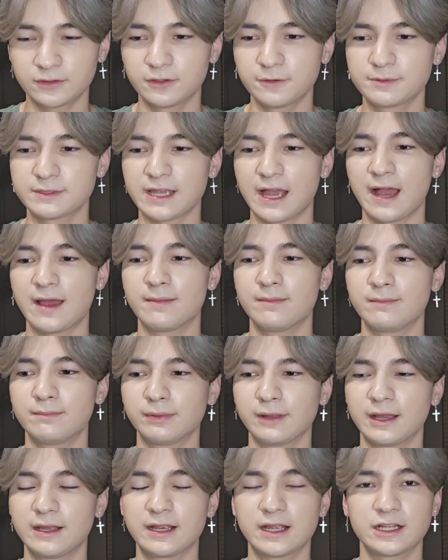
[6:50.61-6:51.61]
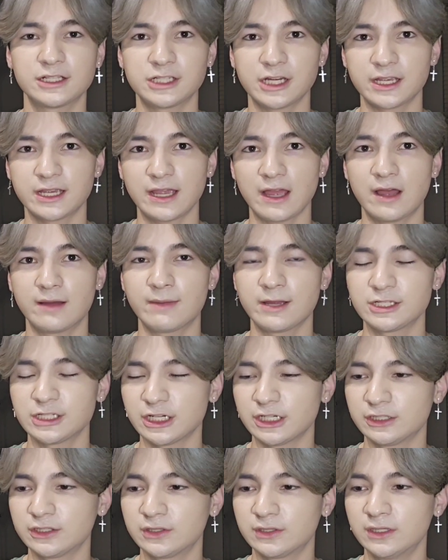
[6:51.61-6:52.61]
groups that I'm planning on checking out on my
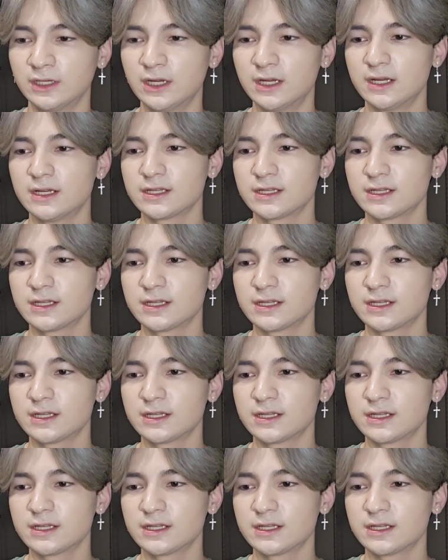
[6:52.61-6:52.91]
channel.